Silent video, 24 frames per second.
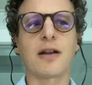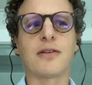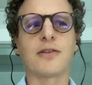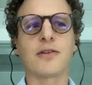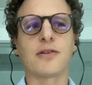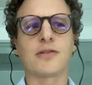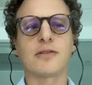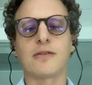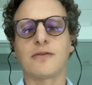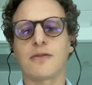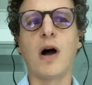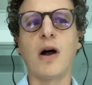in
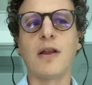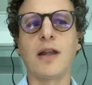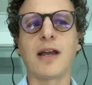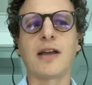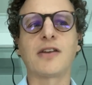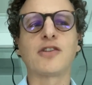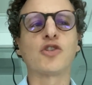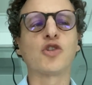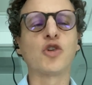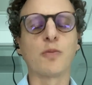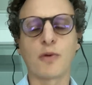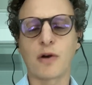terms of like
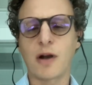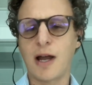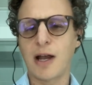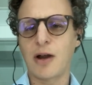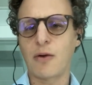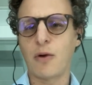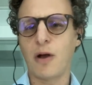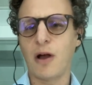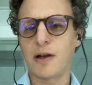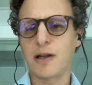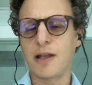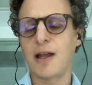super high
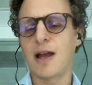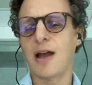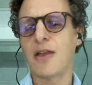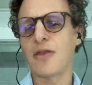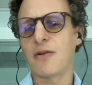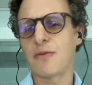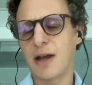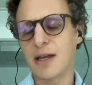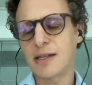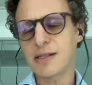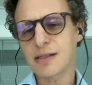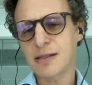quality and
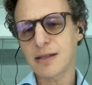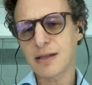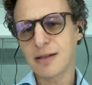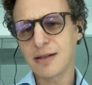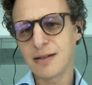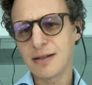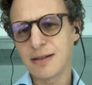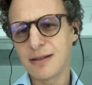the rest.